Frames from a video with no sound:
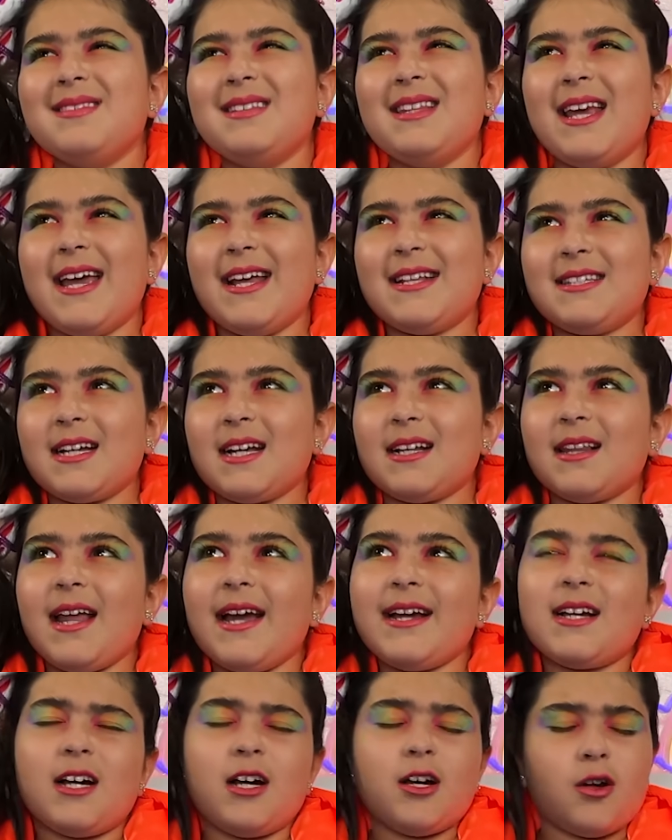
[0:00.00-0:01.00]
it's
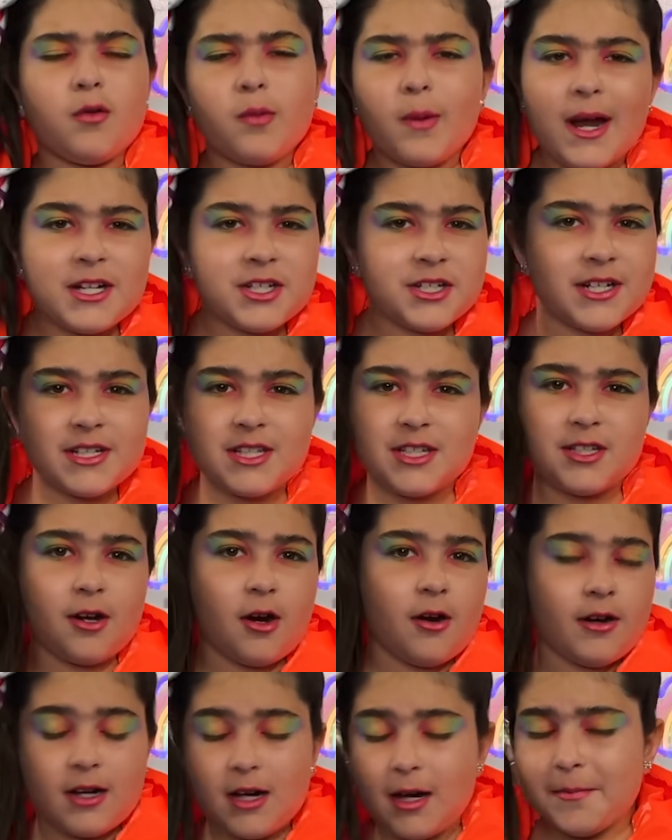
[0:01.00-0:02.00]
like a crashing
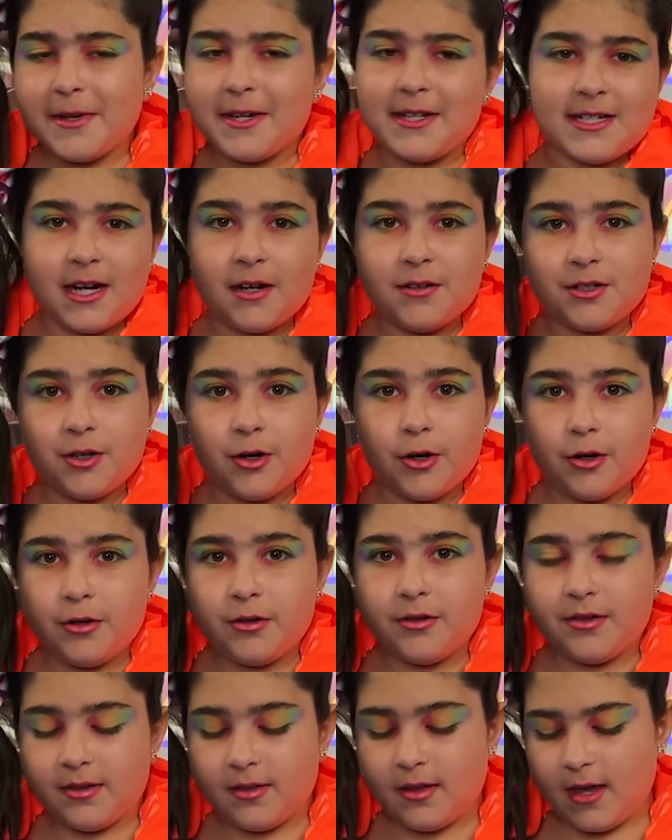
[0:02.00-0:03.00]
star coming down to
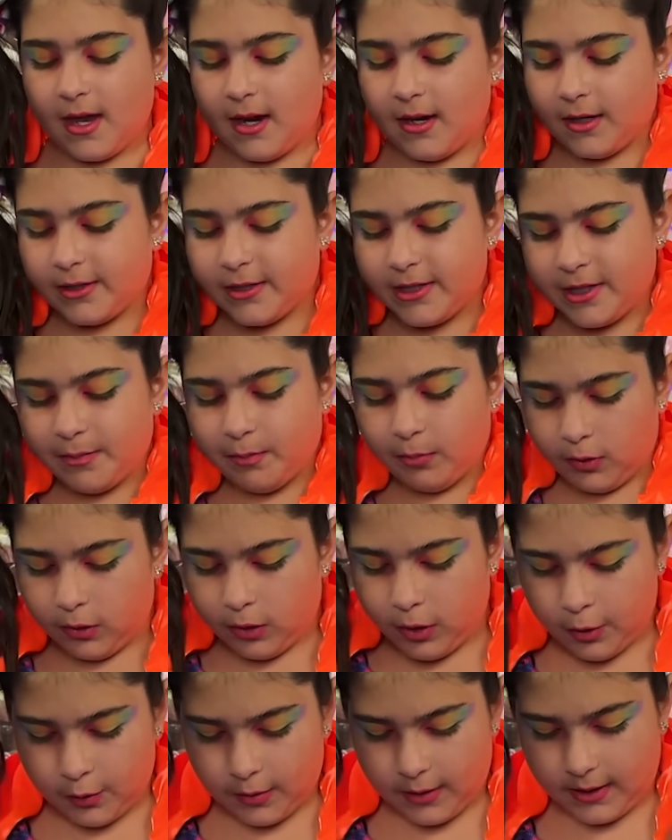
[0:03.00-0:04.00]
Earth and
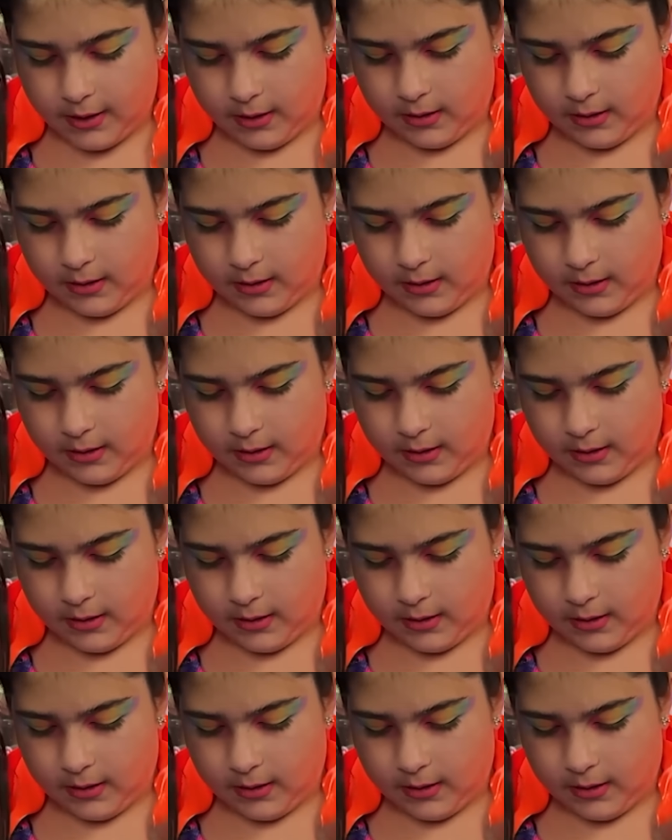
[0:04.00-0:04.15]
exploding